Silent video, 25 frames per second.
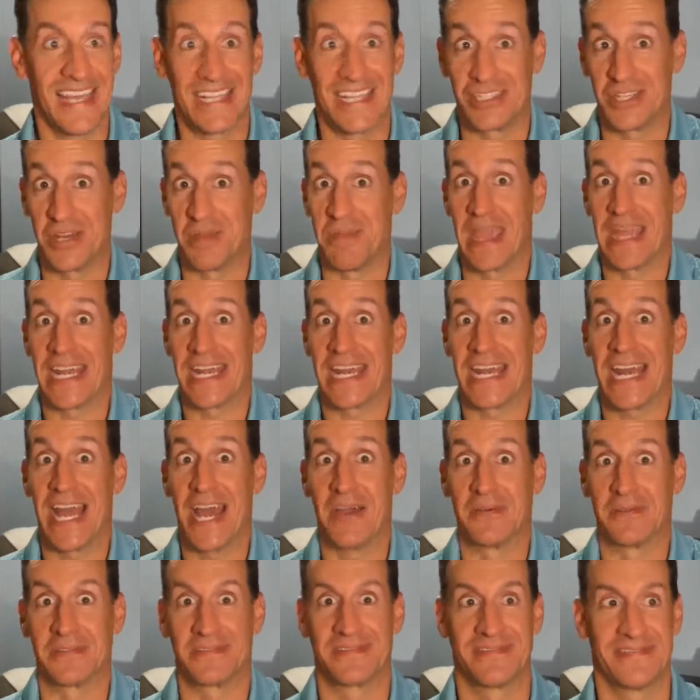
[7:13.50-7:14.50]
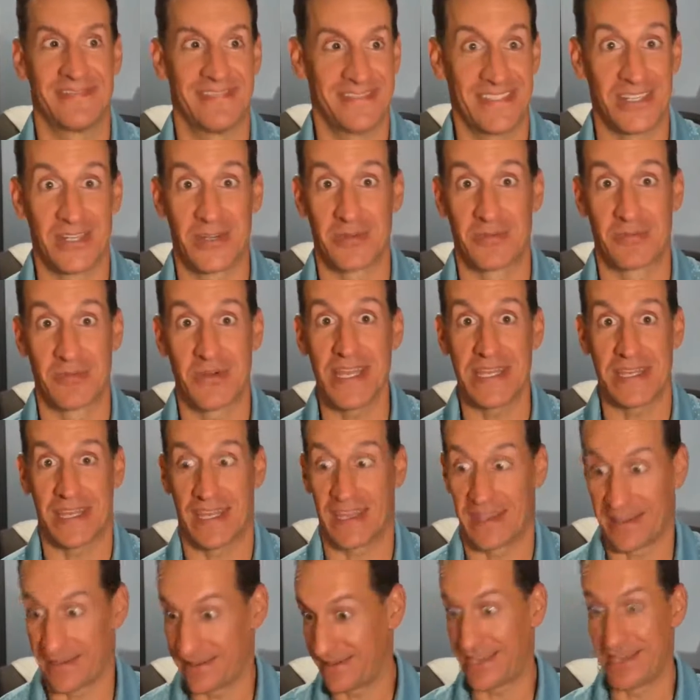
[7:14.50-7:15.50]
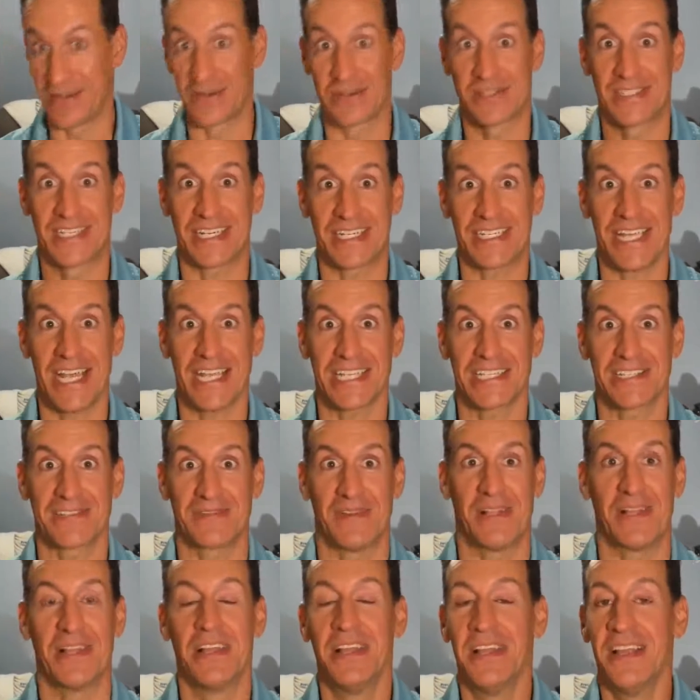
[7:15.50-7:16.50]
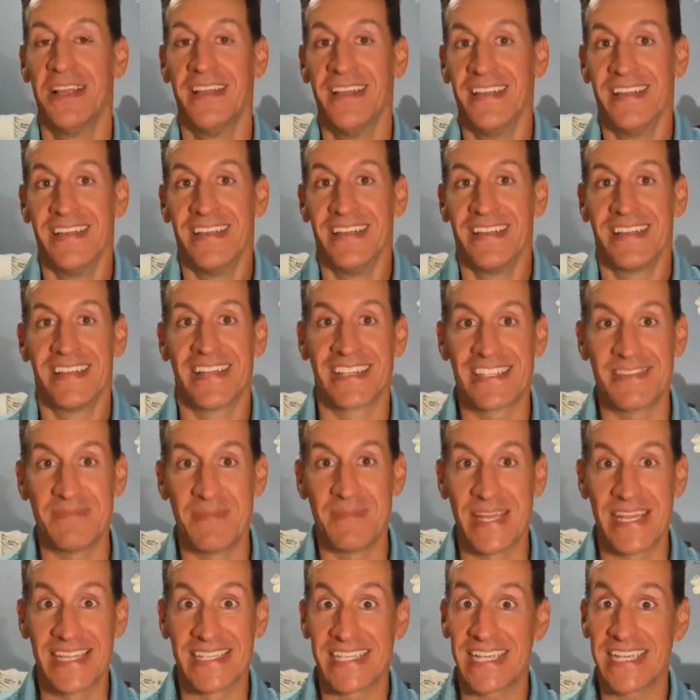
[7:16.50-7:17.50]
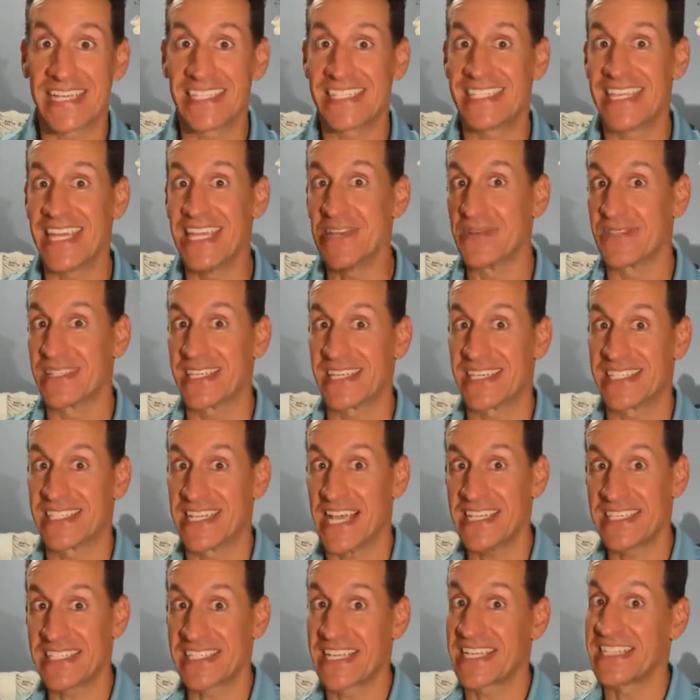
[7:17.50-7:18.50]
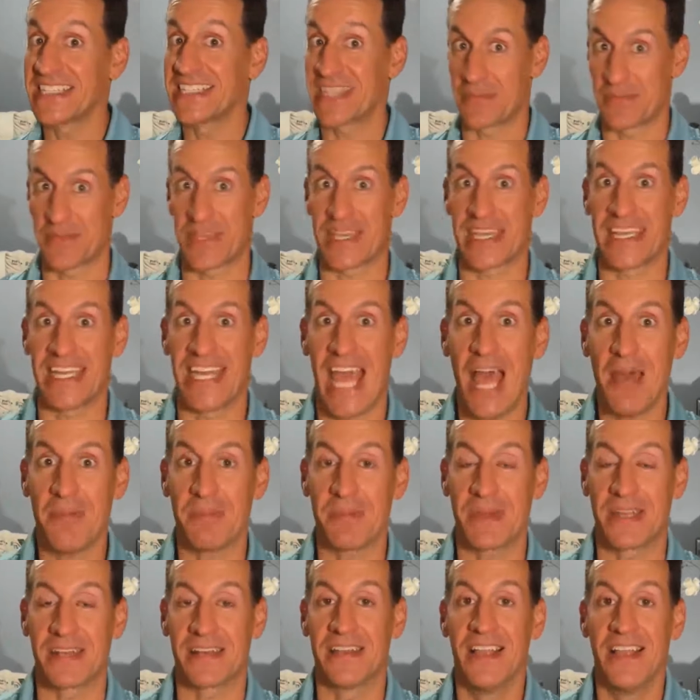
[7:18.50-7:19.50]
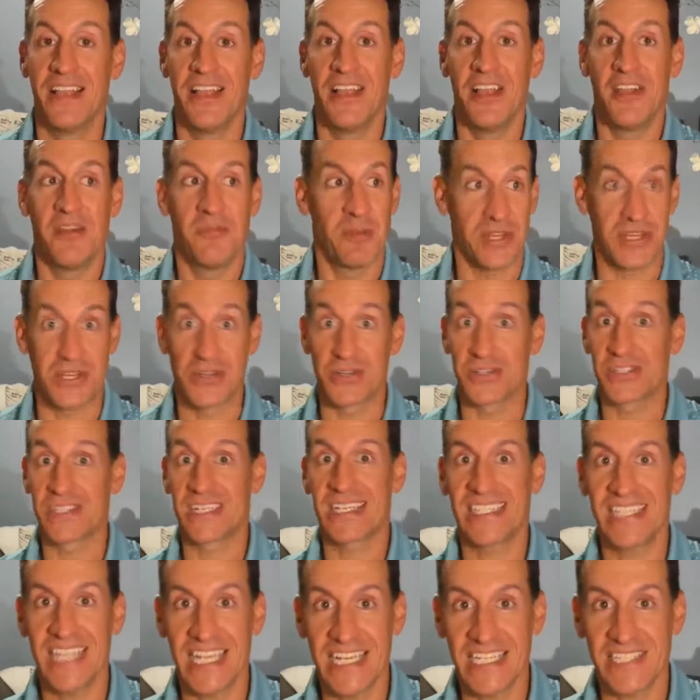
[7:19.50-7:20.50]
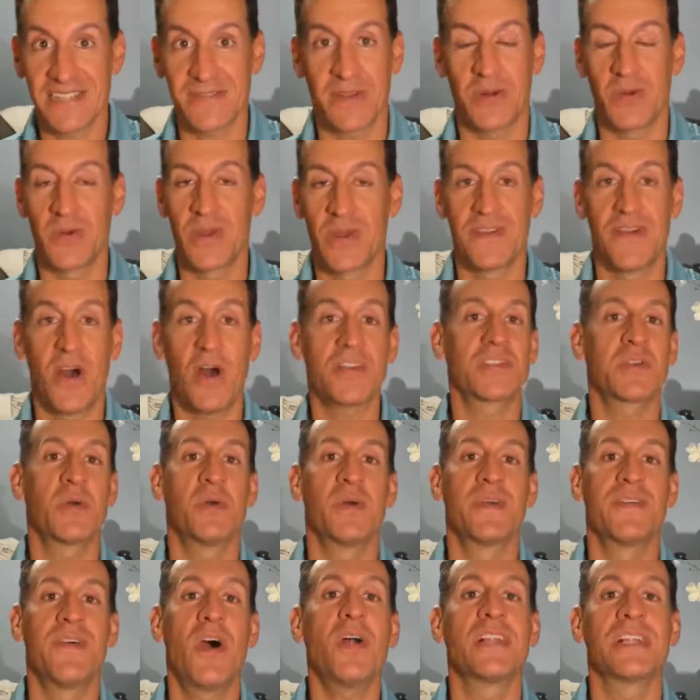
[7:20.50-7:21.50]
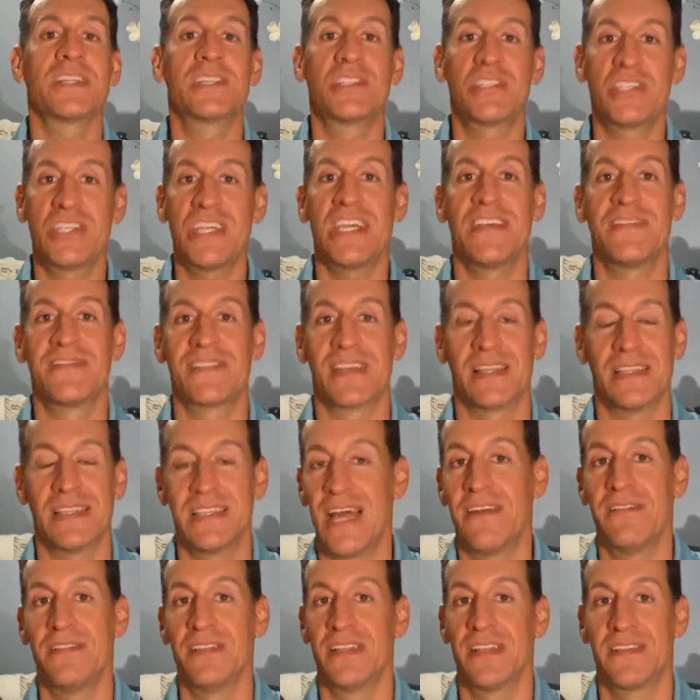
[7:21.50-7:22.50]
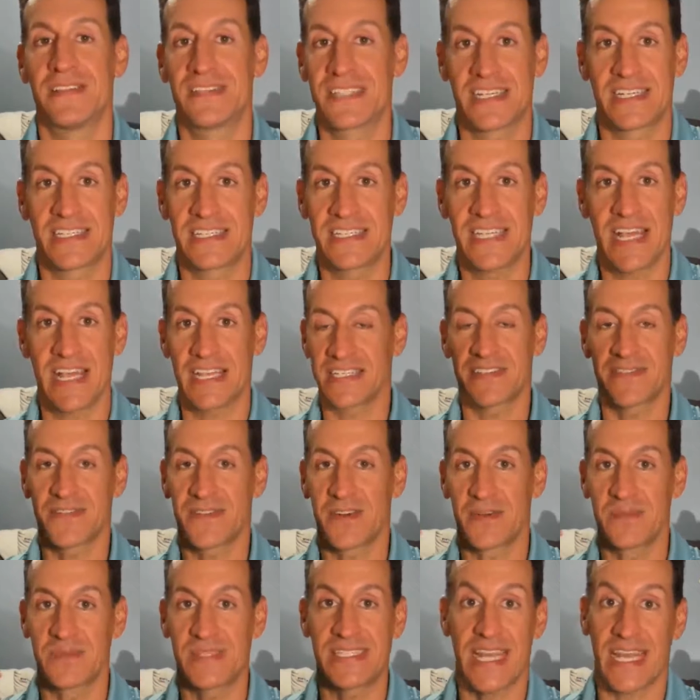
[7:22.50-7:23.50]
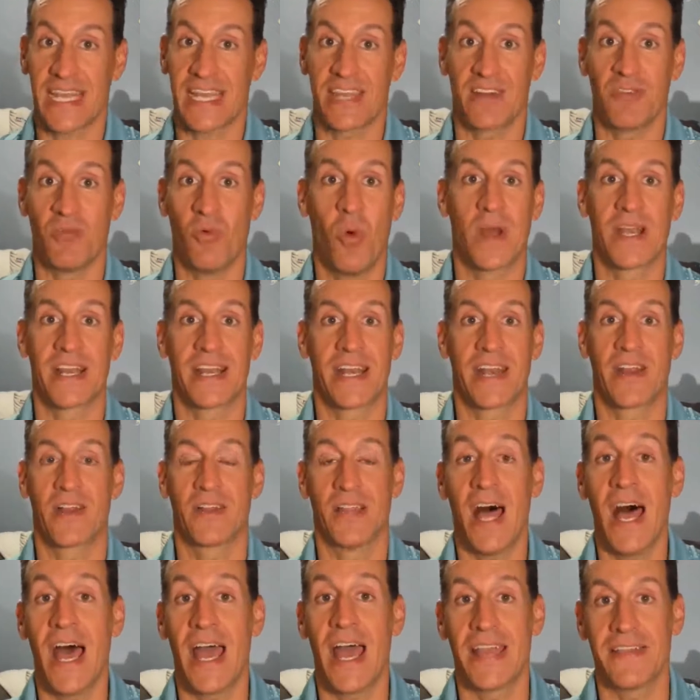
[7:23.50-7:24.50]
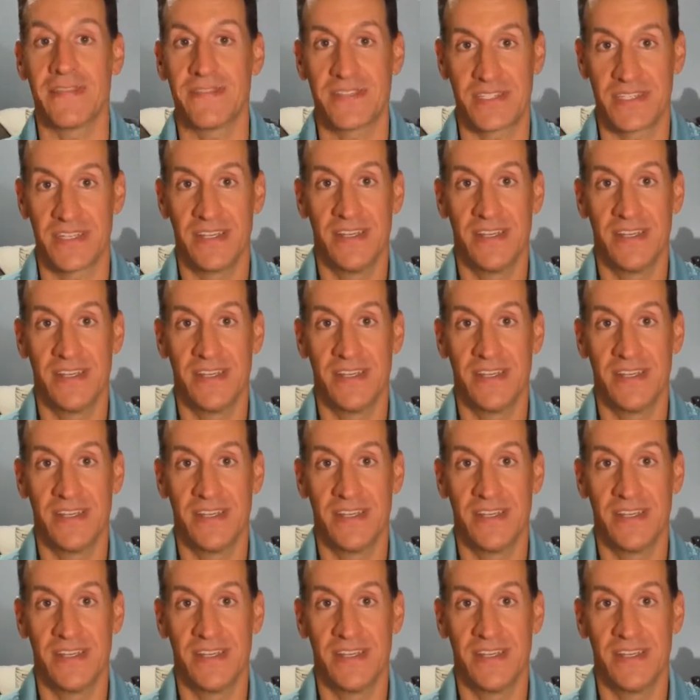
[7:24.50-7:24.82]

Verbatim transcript: you made it out. You're breathing. You're successful. It doesn't mean it's a continued success. Can something can happen, but you're successful. We've all so we've all achieved a level of success from second one in our lives,